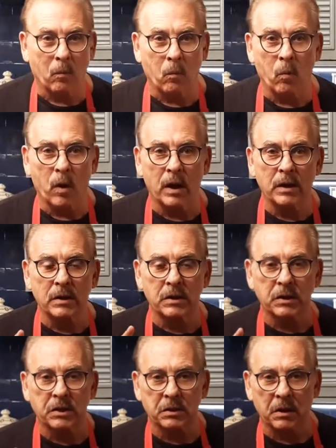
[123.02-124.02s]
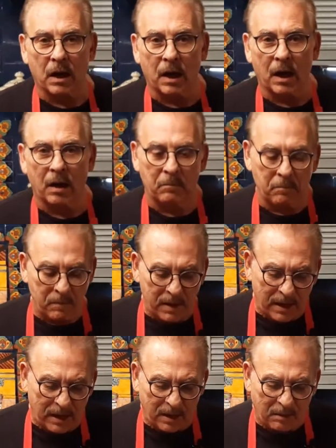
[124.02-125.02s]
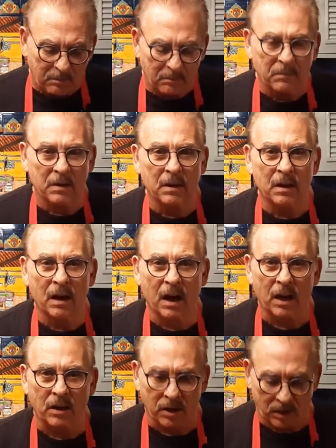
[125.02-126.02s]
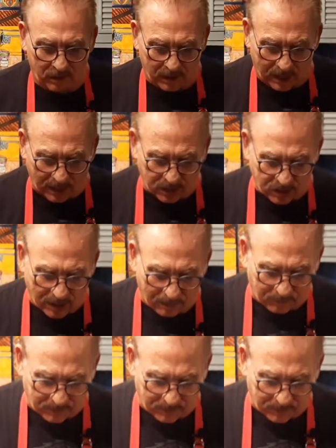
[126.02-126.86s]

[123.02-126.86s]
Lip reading: one medium onion that I chopped